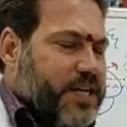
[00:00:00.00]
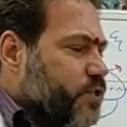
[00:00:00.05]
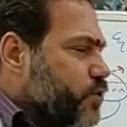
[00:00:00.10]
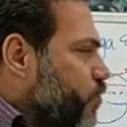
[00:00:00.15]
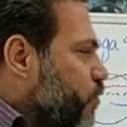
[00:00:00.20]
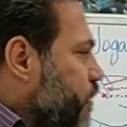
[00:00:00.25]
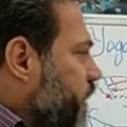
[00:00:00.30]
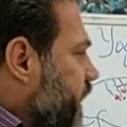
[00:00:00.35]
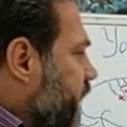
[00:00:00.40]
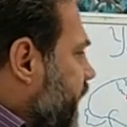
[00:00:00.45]

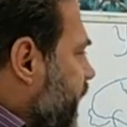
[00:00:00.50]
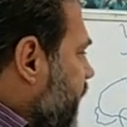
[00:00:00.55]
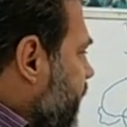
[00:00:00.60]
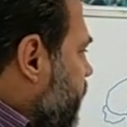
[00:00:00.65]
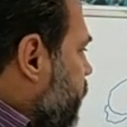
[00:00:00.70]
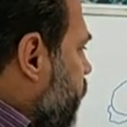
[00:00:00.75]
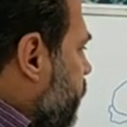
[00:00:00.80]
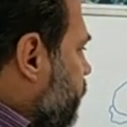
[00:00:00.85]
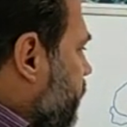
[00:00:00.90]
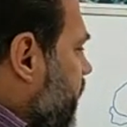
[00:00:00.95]
So
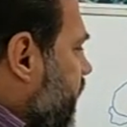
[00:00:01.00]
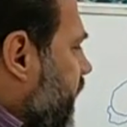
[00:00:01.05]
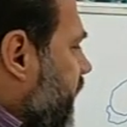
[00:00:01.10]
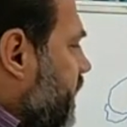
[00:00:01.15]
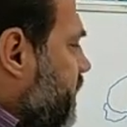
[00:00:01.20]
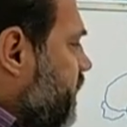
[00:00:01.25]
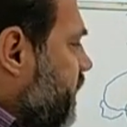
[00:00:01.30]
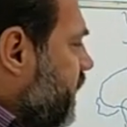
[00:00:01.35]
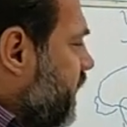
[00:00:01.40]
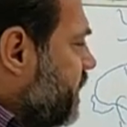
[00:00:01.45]
each of
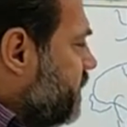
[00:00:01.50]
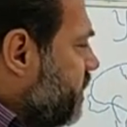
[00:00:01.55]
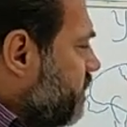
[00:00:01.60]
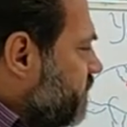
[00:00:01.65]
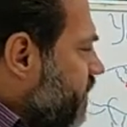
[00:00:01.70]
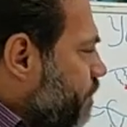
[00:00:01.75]
these is